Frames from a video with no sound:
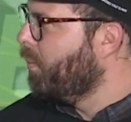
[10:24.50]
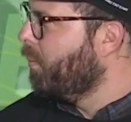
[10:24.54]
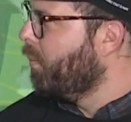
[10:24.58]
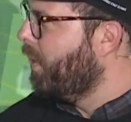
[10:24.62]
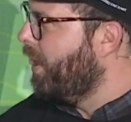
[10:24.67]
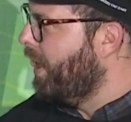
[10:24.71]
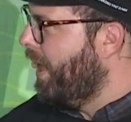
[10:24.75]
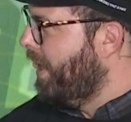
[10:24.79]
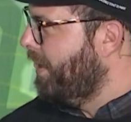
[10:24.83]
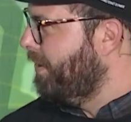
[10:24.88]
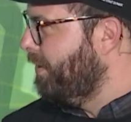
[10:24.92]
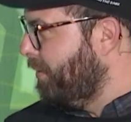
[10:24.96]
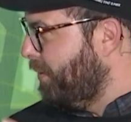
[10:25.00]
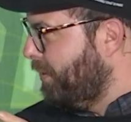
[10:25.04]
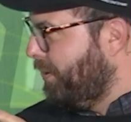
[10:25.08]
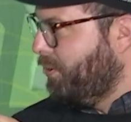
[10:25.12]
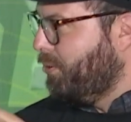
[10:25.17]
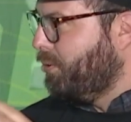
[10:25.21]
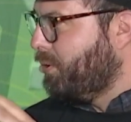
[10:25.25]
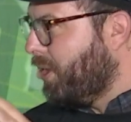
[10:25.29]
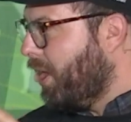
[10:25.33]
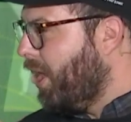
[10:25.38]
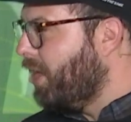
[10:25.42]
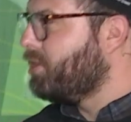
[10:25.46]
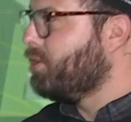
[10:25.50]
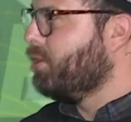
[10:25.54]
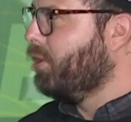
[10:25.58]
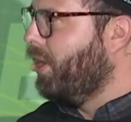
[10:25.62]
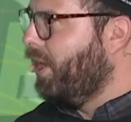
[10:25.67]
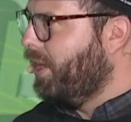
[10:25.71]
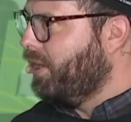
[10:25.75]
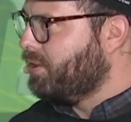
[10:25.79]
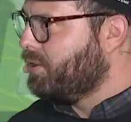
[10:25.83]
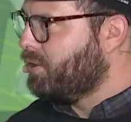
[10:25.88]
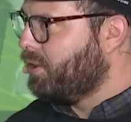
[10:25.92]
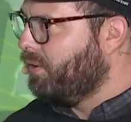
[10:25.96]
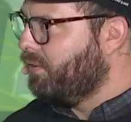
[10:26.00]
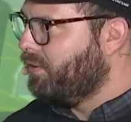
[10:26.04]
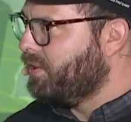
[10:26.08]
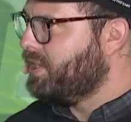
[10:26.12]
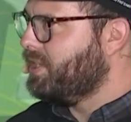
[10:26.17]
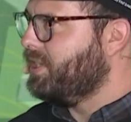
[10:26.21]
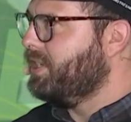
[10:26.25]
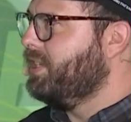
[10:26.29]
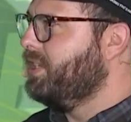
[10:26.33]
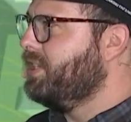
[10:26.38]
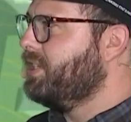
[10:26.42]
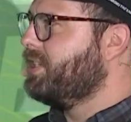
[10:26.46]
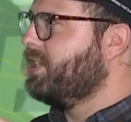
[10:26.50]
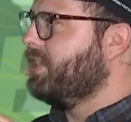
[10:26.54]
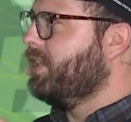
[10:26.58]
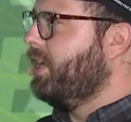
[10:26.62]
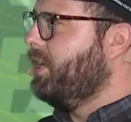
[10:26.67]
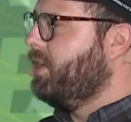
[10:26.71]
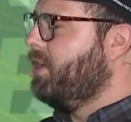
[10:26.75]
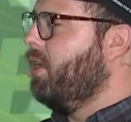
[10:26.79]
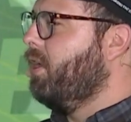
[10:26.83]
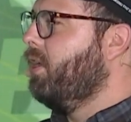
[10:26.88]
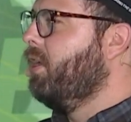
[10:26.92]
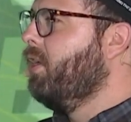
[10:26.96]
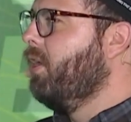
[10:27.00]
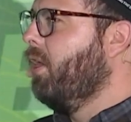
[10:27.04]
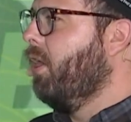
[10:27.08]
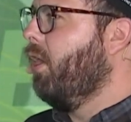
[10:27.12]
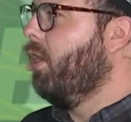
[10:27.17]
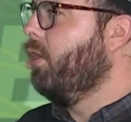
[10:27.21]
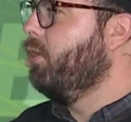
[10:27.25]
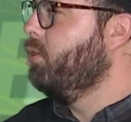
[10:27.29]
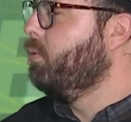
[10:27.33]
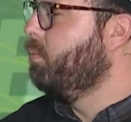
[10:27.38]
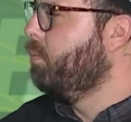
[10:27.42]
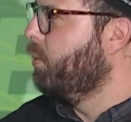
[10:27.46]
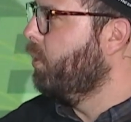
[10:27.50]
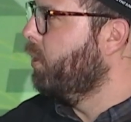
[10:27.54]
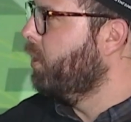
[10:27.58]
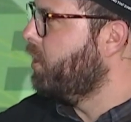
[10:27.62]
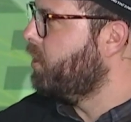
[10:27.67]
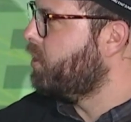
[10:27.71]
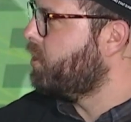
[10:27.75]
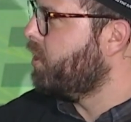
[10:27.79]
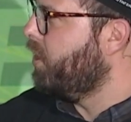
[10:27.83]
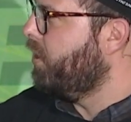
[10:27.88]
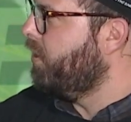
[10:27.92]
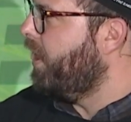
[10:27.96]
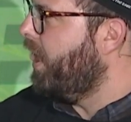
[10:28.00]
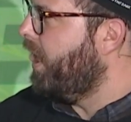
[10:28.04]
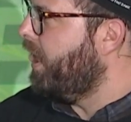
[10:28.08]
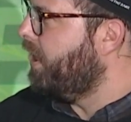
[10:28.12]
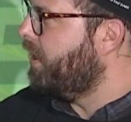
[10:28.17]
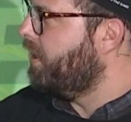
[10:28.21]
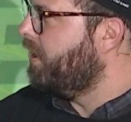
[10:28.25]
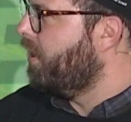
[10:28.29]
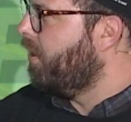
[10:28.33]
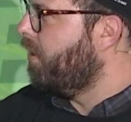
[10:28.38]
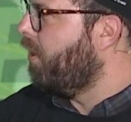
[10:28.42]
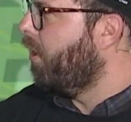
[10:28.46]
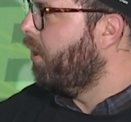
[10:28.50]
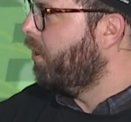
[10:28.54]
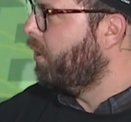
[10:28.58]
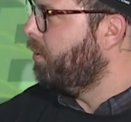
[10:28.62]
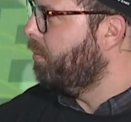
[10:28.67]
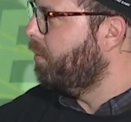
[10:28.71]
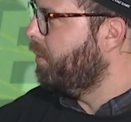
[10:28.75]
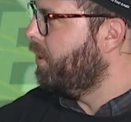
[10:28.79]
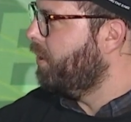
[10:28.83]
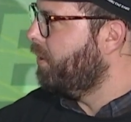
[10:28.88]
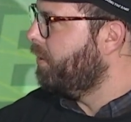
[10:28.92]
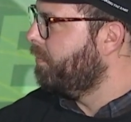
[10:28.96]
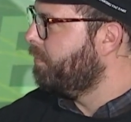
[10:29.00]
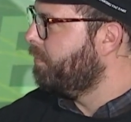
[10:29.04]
and you touch a lot of services. Like, are you bullish on that argument?